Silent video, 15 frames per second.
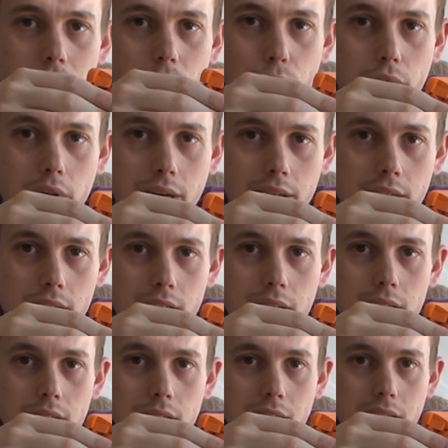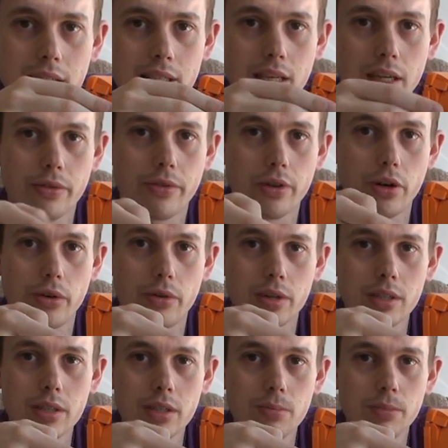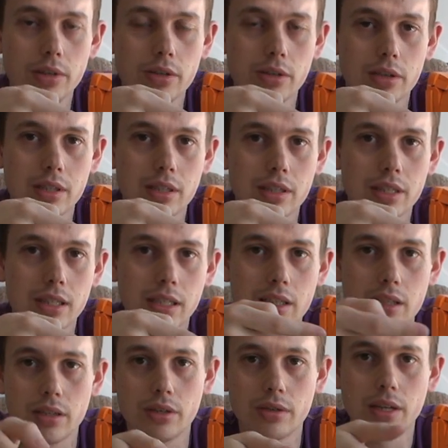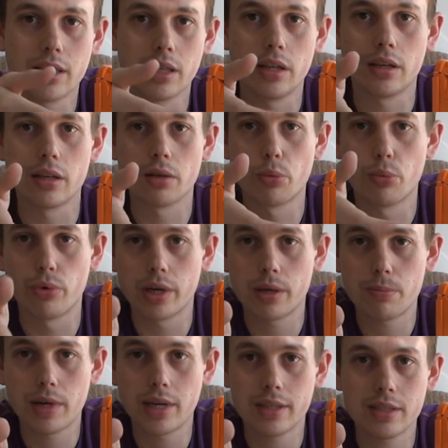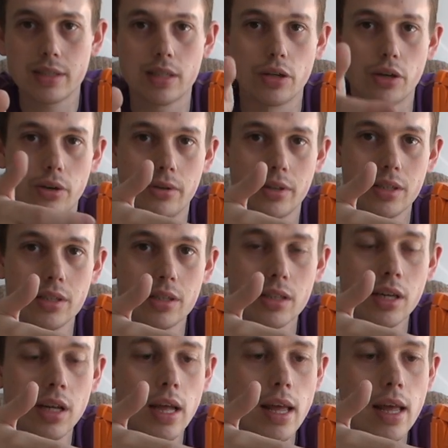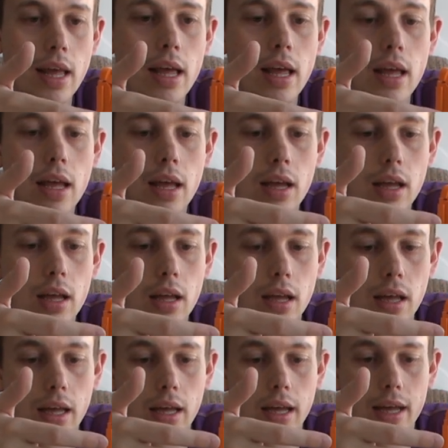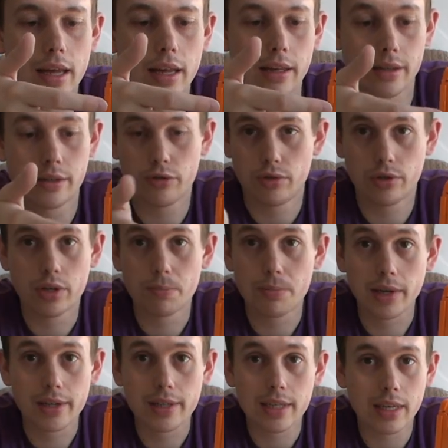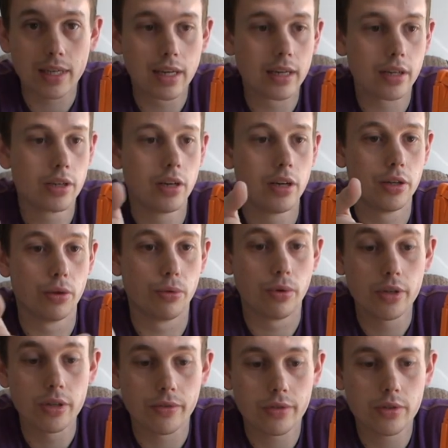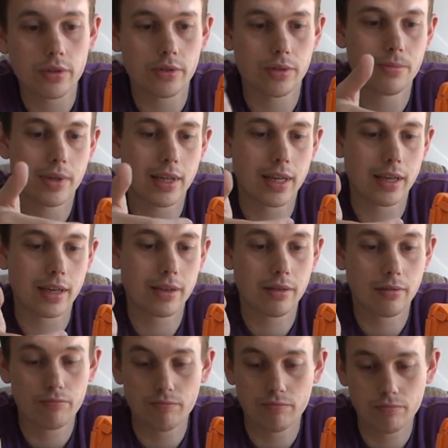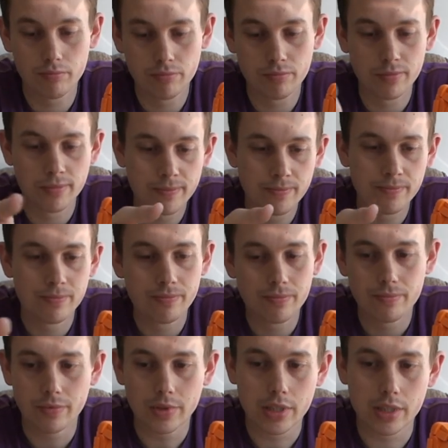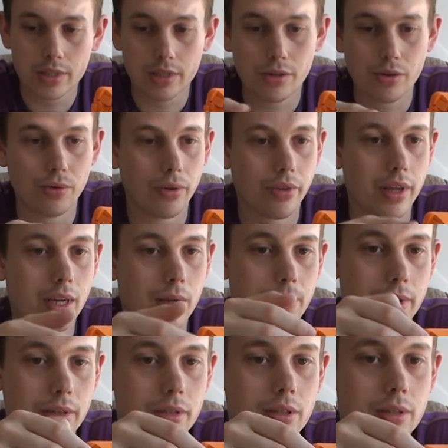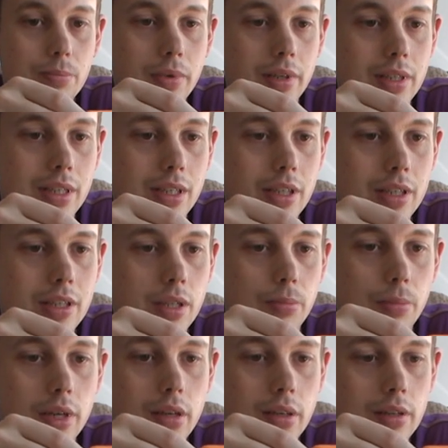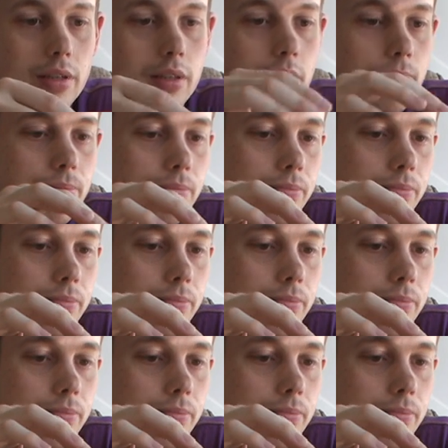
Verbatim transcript: red instead of orange, because it's easier to get the red parts than orange. And you can build it in any color you want, of course, and which is a cool thing about building custom models.